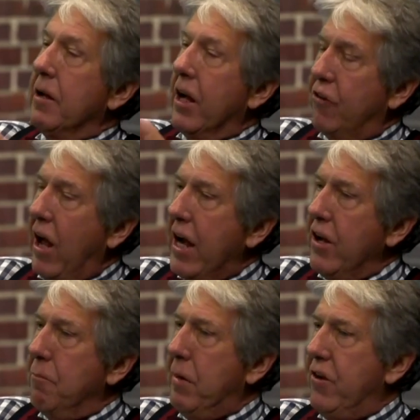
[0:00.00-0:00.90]

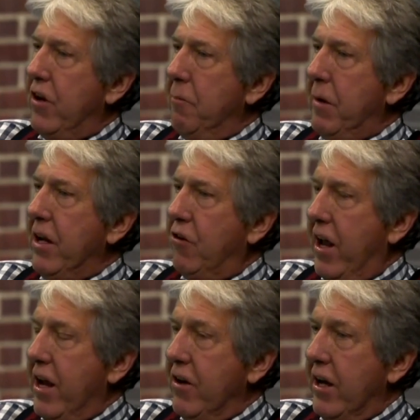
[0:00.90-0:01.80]
Italian BTP
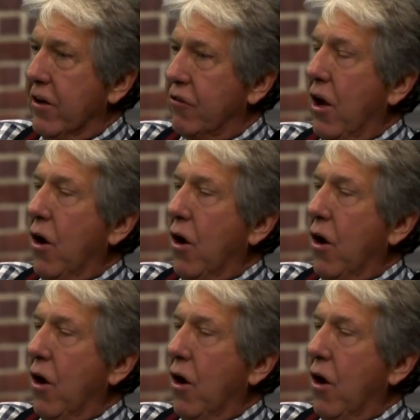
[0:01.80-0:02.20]
10 years